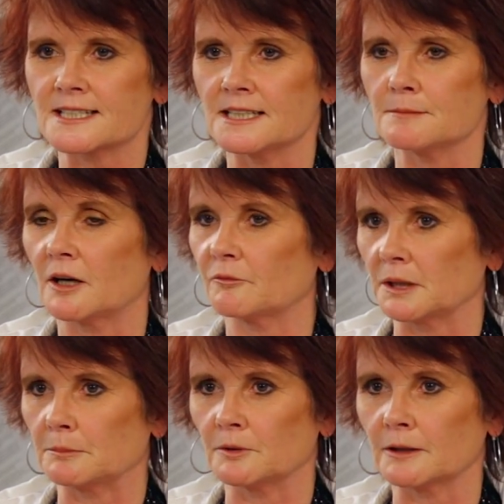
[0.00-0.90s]
team of
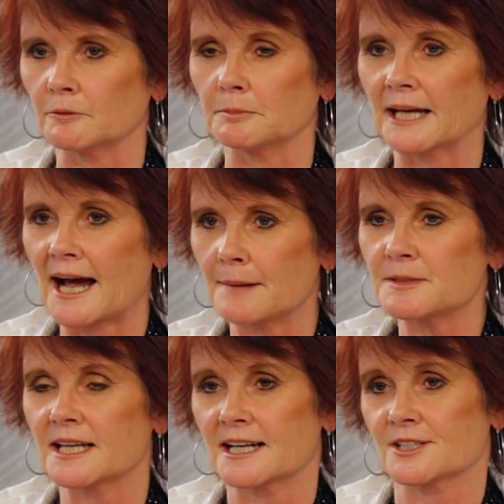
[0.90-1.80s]
people that would be
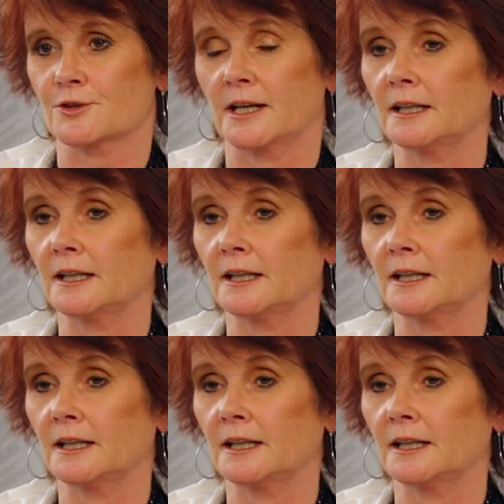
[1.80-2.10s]
happy to answer